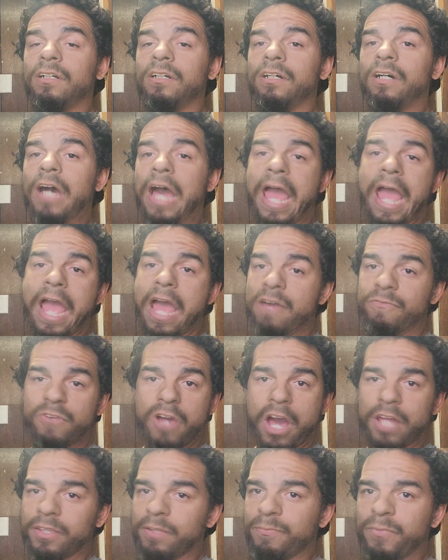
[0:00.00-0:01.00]
I have
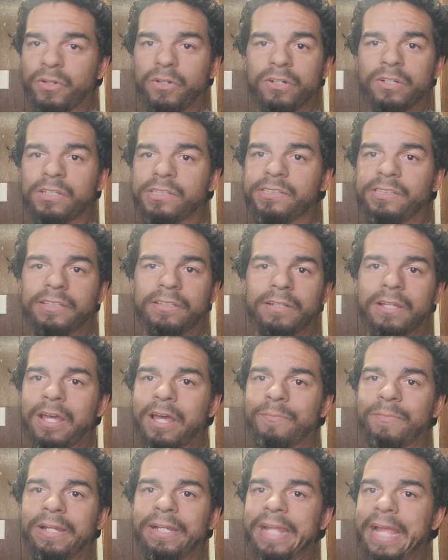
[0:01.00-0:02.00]
got the books. I
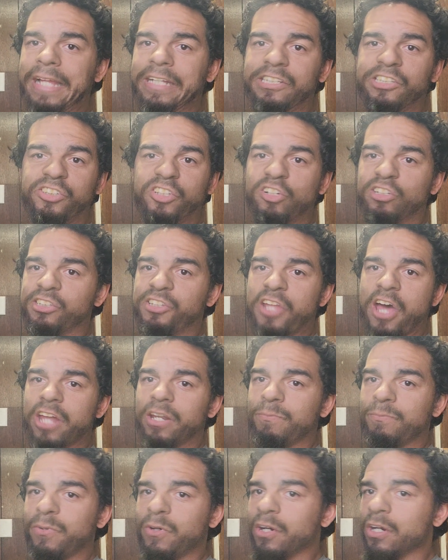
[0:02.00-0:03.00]
mean, there's not a
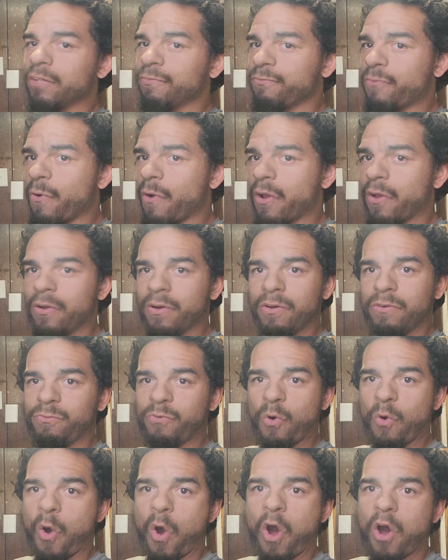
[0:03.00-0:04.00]
book for
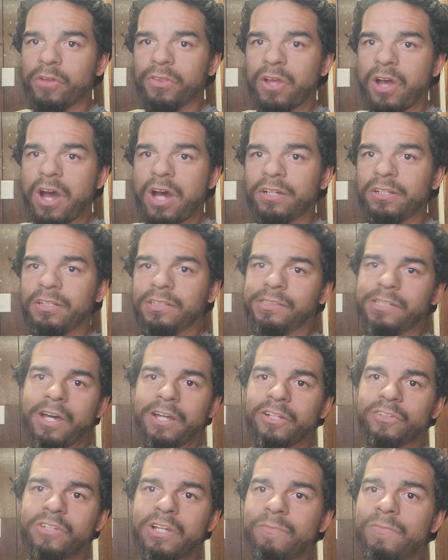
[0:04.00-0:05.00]
all the Hondas.
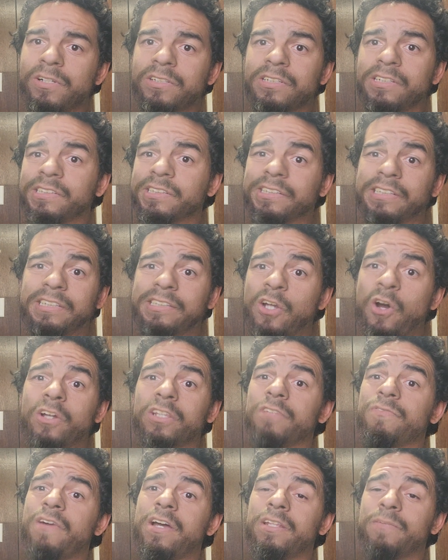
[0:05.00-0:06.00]
Honda transmissions, it's hard
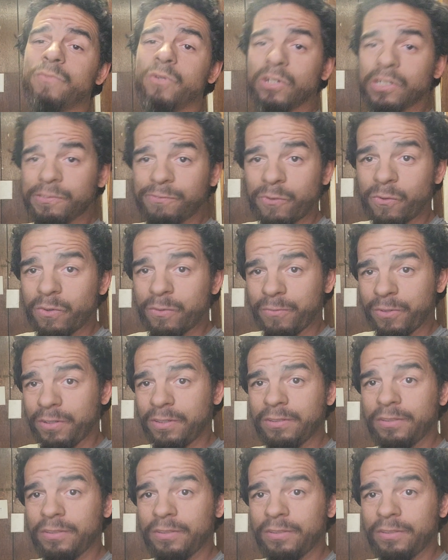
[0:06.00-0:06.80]
to find the books for them.